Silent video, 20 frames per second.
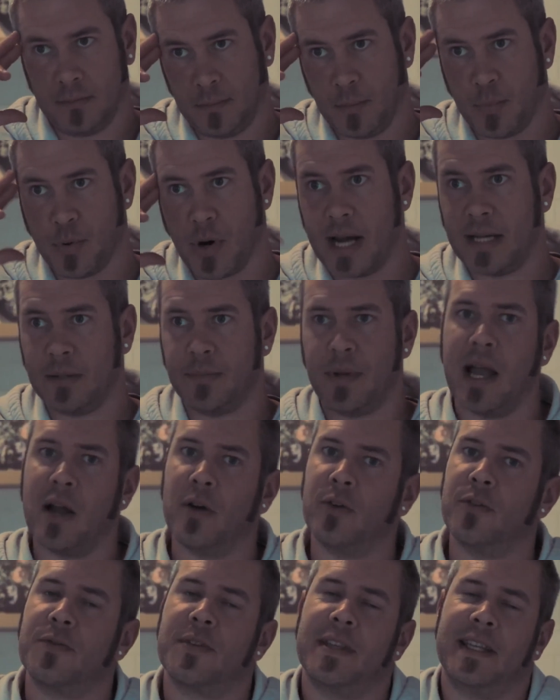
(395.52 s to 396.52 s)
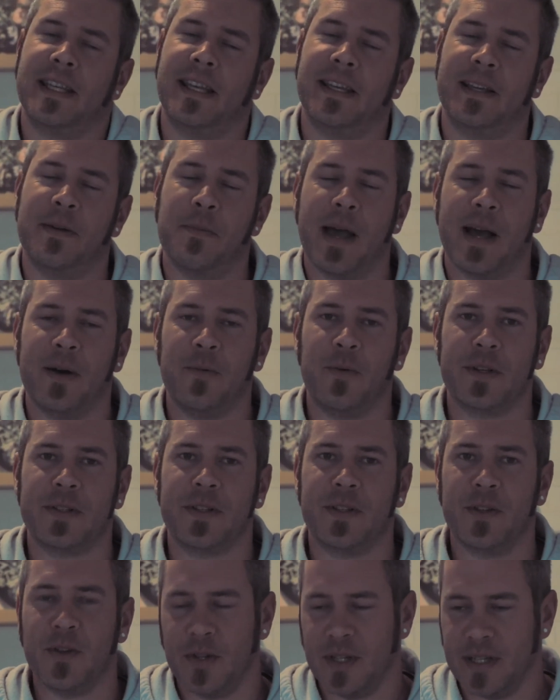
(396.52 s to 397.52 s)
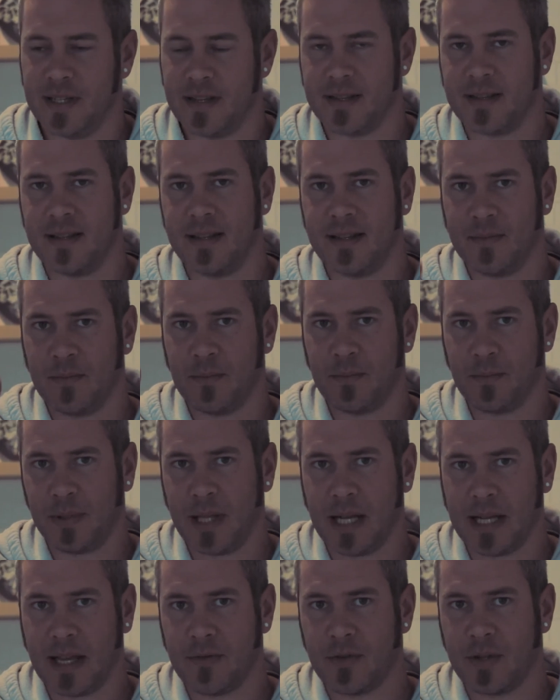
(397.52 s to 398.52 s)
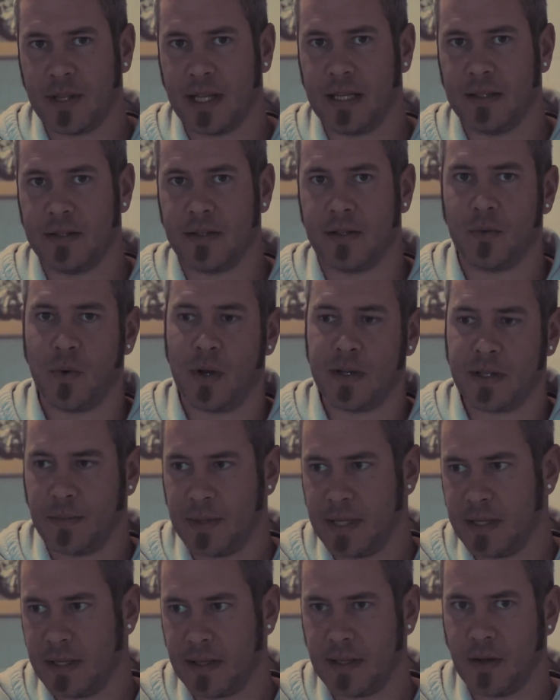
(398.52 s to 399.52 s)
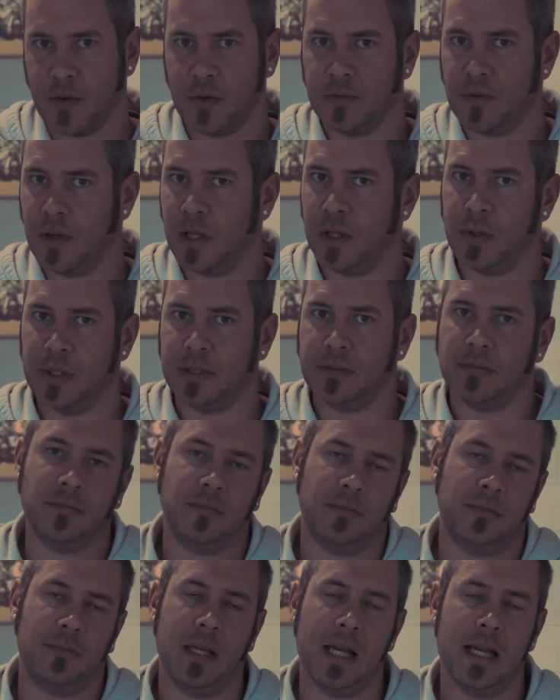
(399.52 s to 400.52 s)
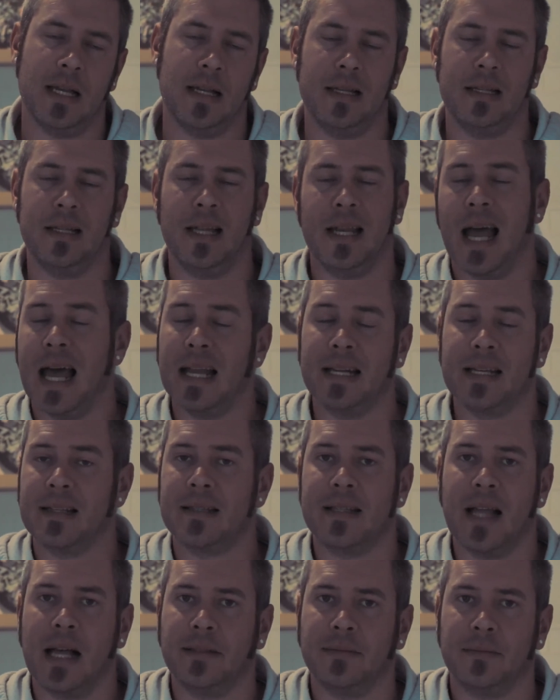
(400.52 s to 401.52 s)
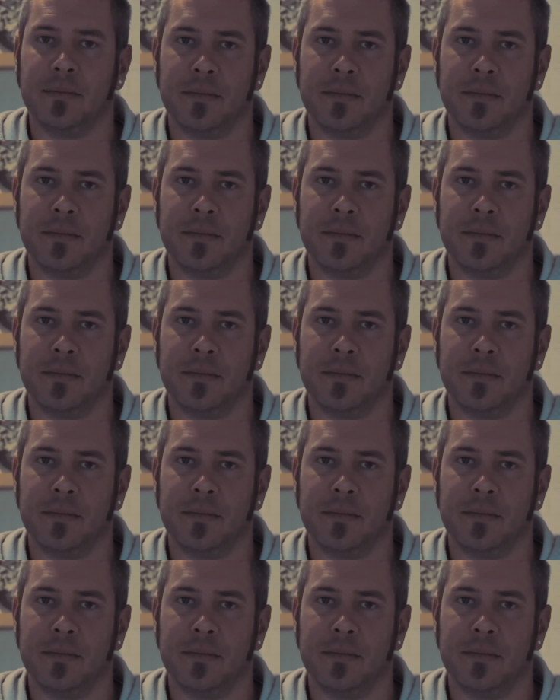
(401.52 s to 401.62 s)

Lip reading: brain power of thinking about what to do. You just plug everything into the recipe, sit there and follow it, and it's done.